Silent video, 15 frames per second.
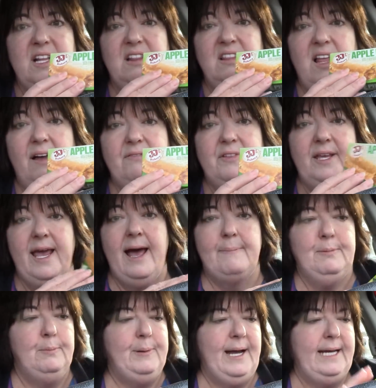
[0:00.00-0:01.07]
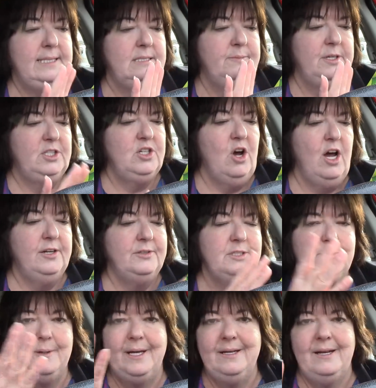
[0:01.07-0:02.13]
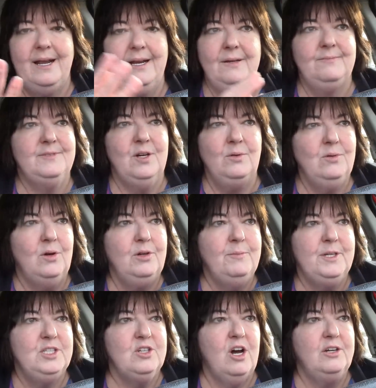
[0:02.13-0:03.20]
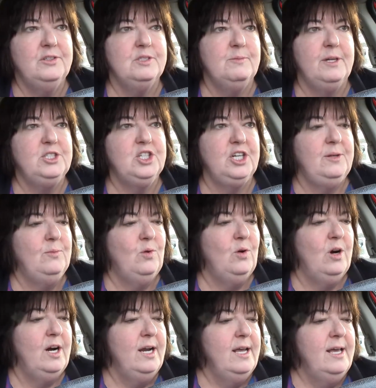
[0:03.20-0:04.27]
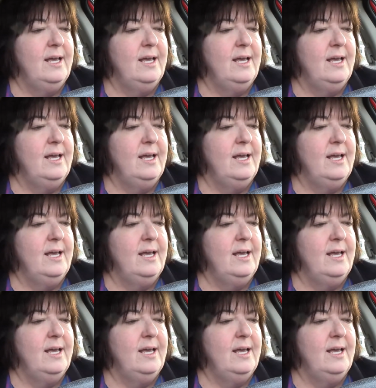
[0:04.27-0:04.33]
to love the apple pies at McDonald's, but I don't go to McDonald's much anymore.